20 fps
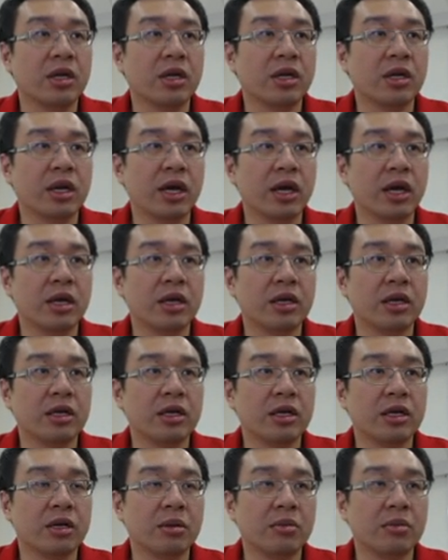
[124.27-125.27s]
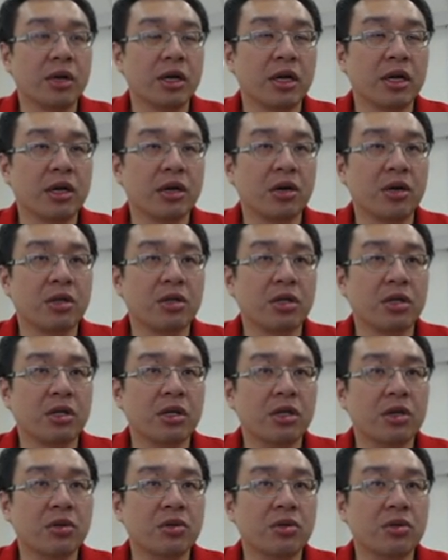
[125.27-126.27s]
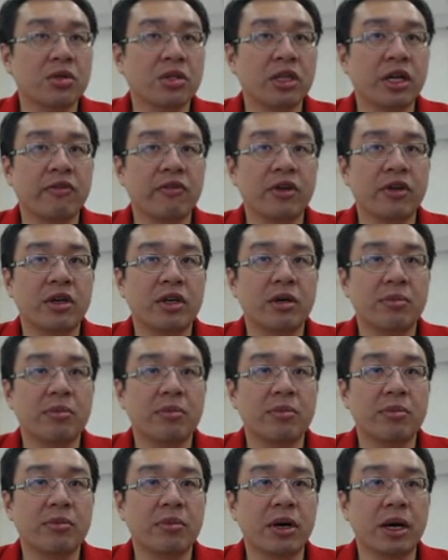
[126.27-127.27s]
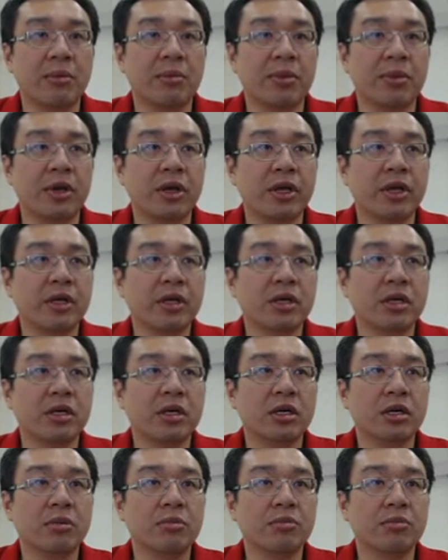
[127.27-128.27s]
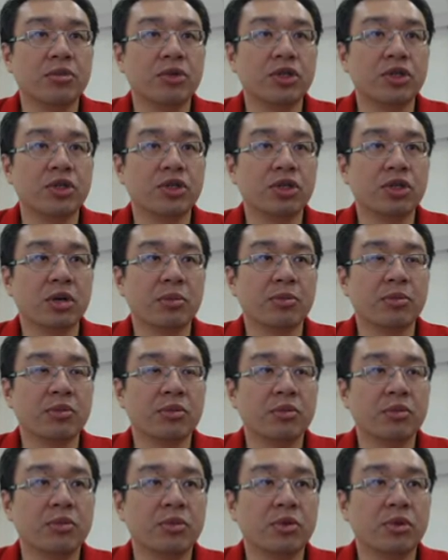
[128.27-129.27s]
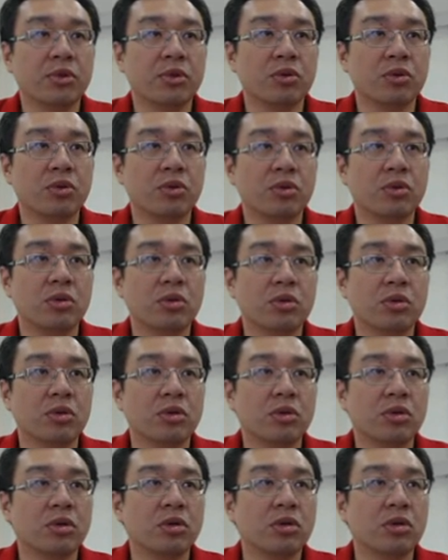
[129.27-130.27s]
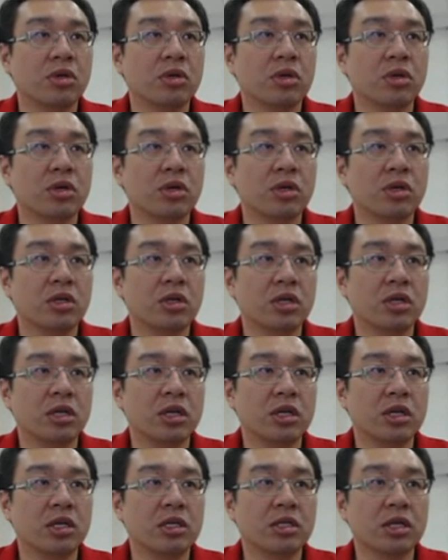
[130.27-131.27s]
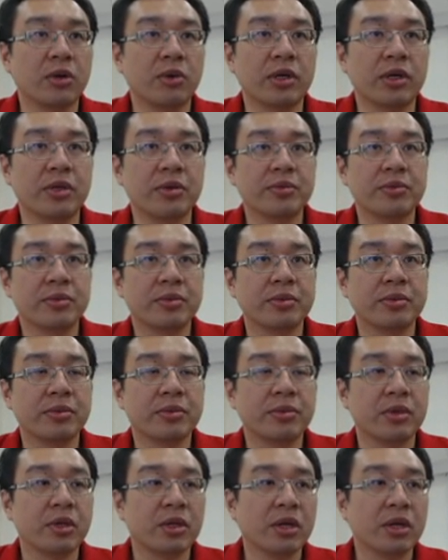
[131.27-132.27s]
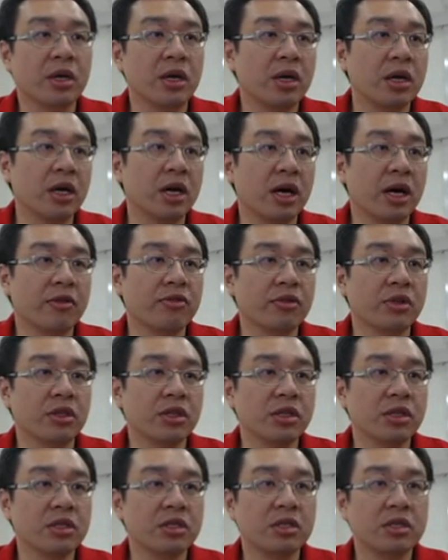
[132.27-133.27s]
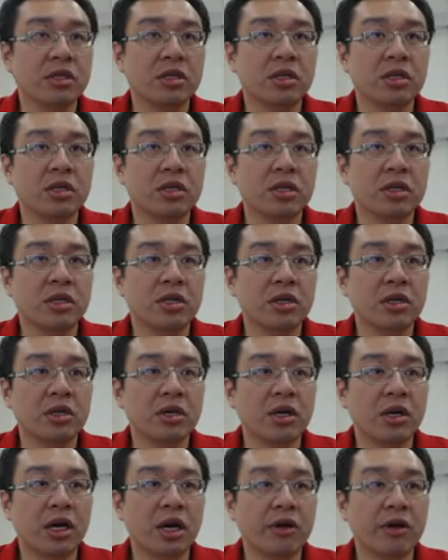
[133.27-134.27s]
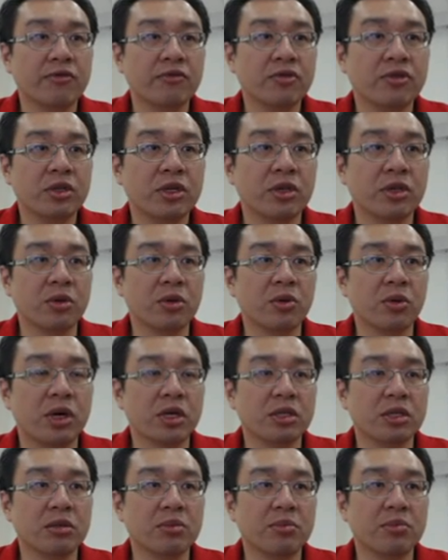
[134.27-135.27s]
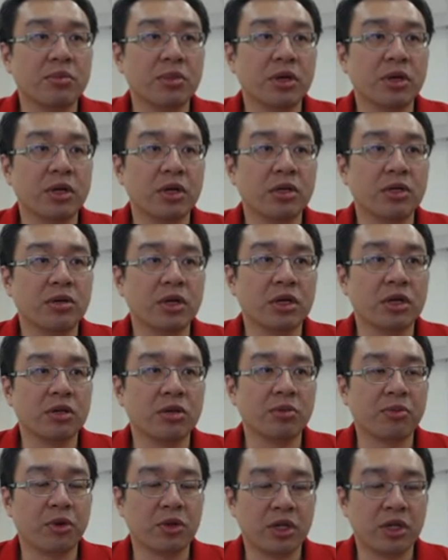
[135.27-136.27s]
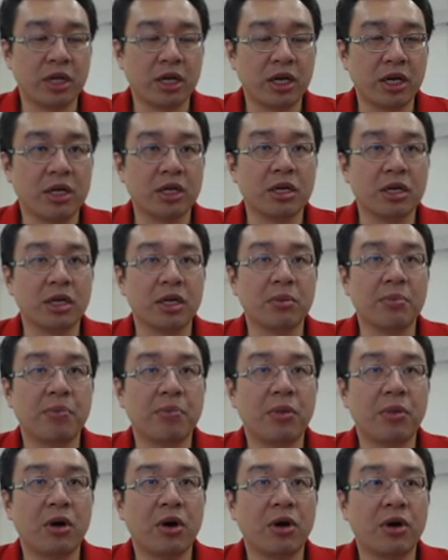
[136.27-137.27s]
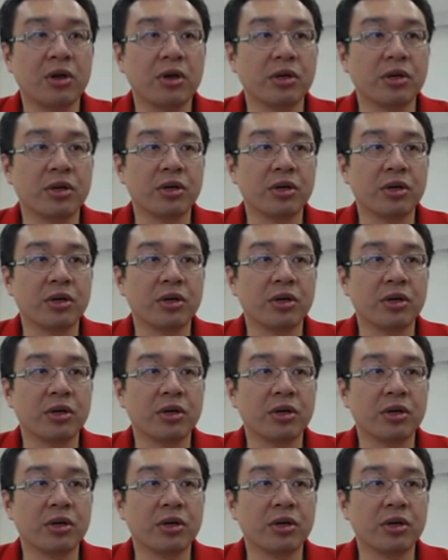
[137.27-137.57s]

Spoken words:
Then the black continue to develop by playing a bishop to d7. After this, f3 was played, trying to protect the pawn.